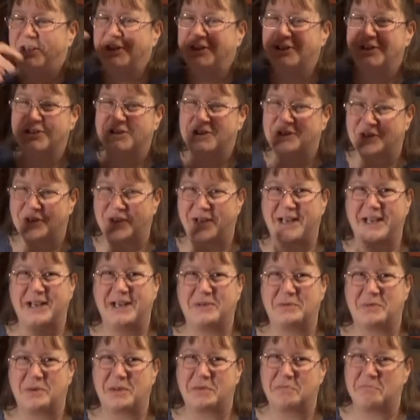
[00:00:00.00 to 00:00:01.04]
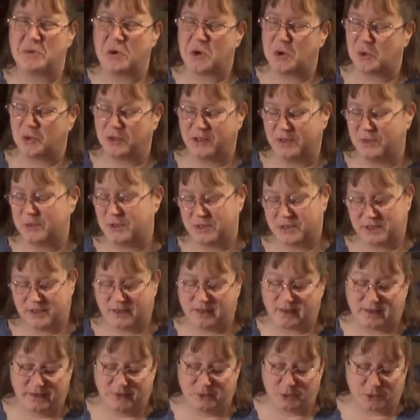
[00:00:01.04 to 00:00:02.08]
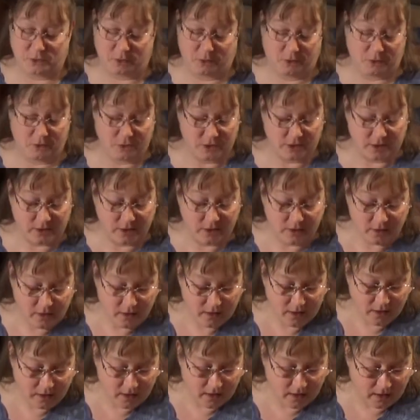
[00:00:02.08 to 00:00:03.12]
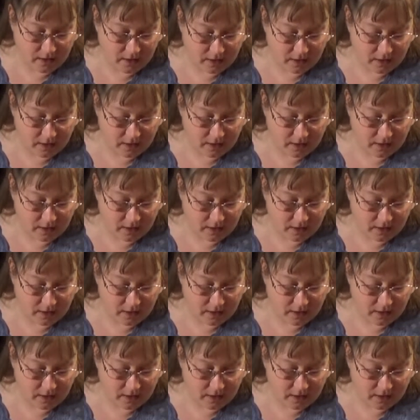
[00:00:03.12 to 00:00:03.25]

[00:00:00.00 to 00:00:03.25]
they turned green with mold. It was gross.